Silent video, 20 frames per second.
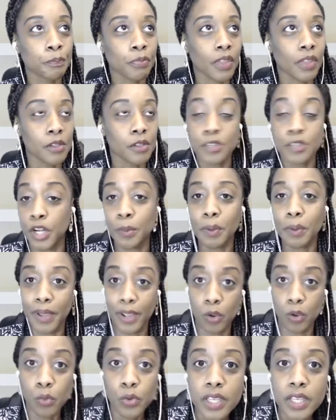but my
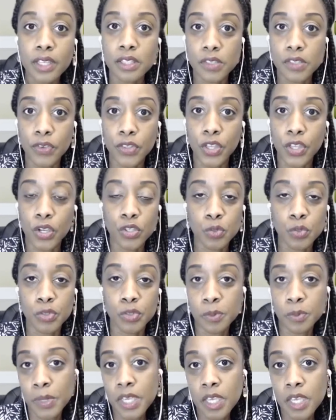audience for those were
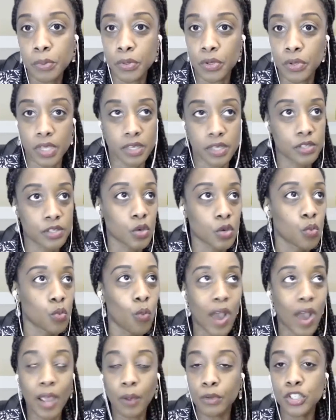speaker bookers. So
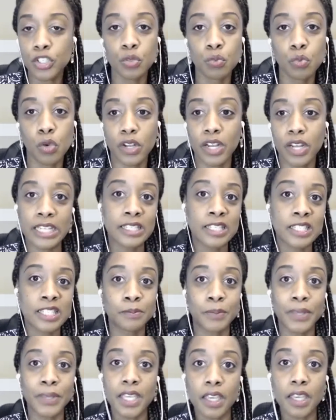why would you want a
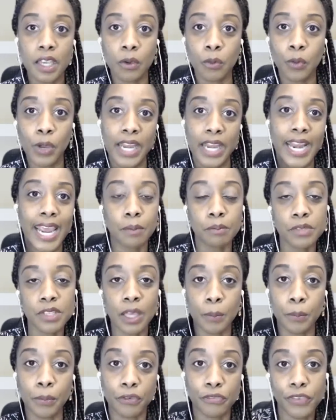speaker, a
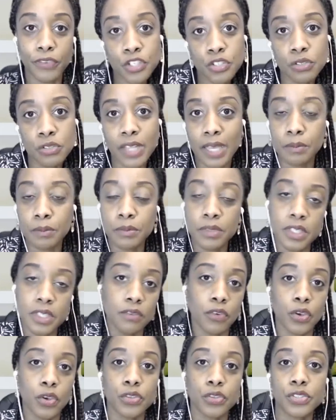professional MC
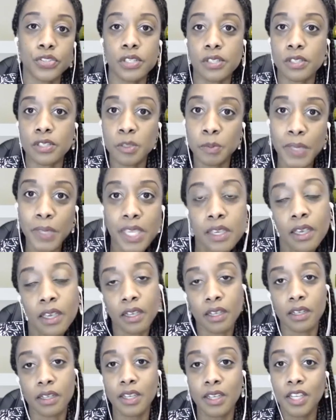versus a
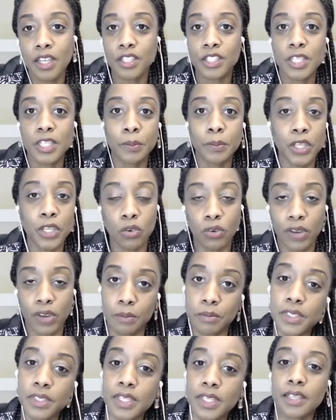speaker to be your
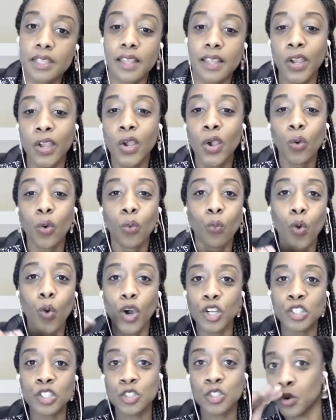MC? Like,
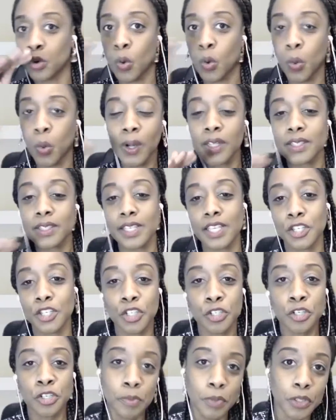what sort of qualities should
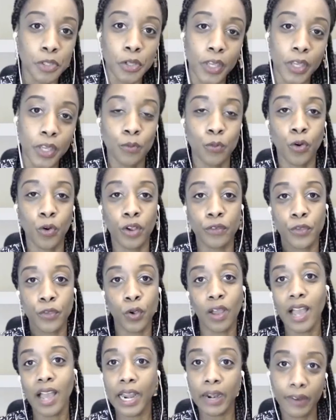you be looking for if you're
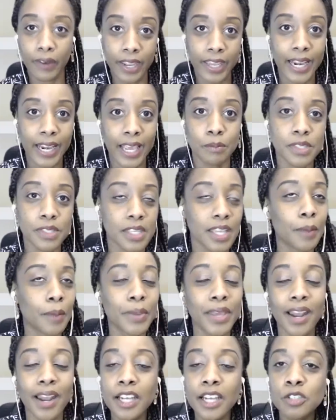hiring an MC? I
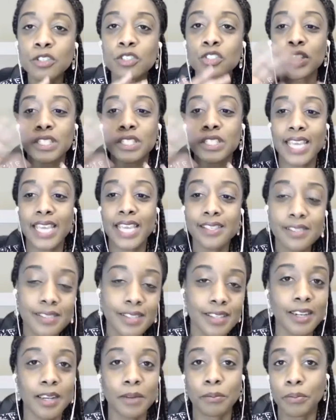mean, I
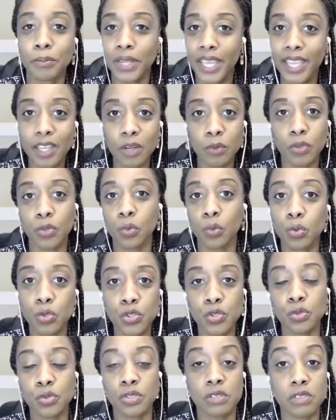tested and played with all
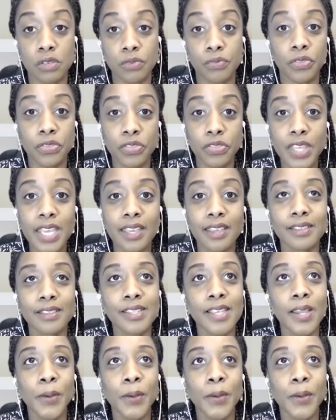sorts of different things,